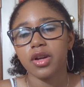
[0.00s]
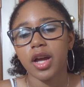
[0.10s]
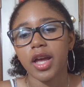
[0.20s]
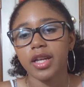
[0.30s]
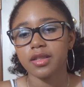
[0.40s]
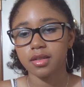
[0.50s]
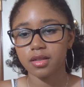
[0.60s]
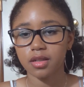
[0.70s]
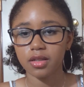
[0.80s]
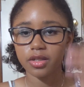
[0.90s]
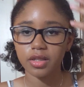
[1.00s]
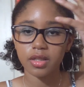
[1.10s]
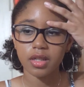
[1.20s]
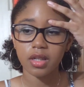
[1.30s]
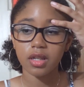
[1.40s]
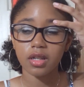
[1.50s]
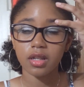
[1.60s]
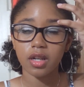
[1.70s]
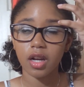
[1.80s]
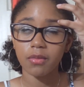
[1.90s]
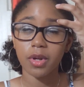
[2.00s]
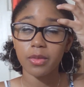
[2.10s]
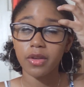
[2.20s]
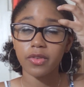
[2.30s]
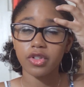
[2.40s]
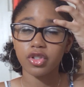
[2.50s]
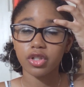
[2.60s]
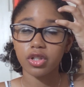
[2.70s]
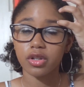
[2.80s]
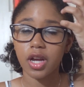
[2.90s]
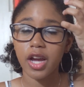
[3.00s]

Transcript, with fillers: you know I had such I'm, I'm not even gonna sugarcoat it.